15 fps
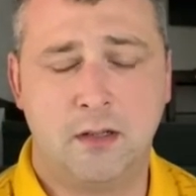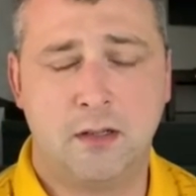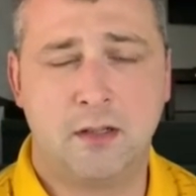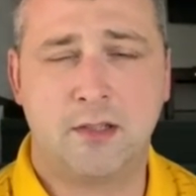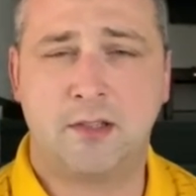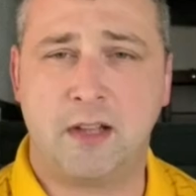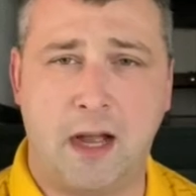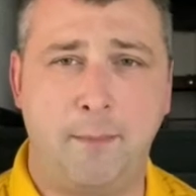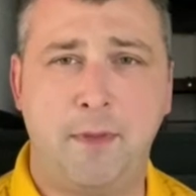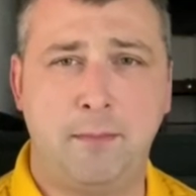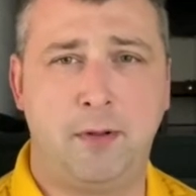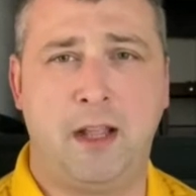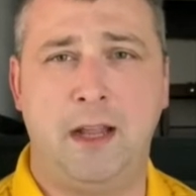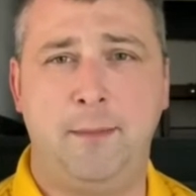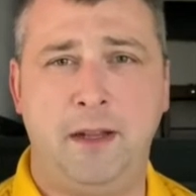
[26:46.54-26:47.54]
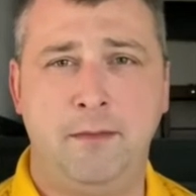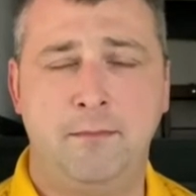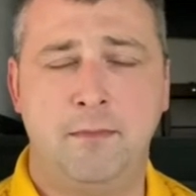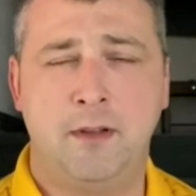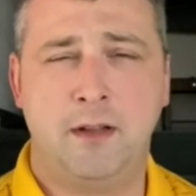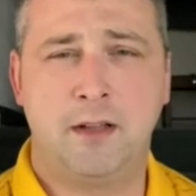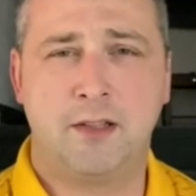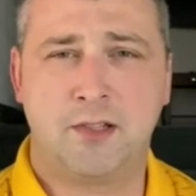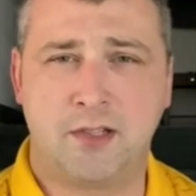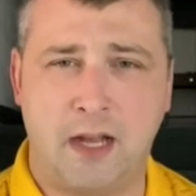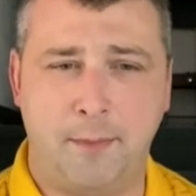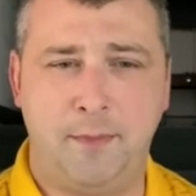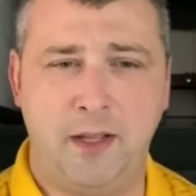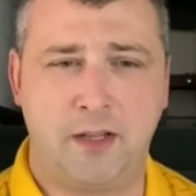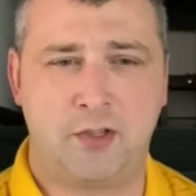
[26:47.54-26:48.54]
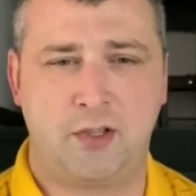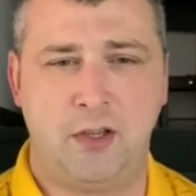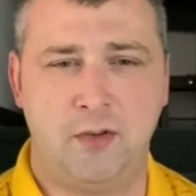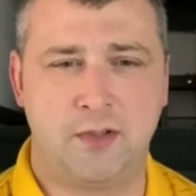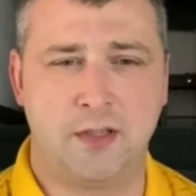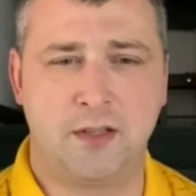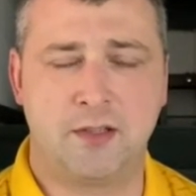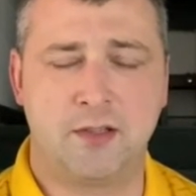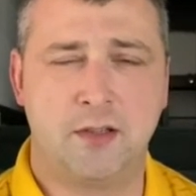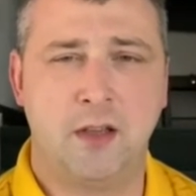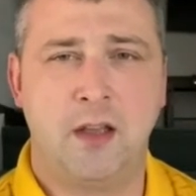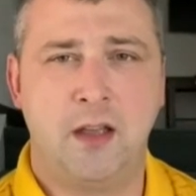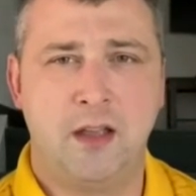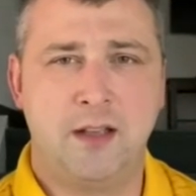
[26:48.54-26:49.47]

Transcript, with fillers: Stop the blaming, stop the excuses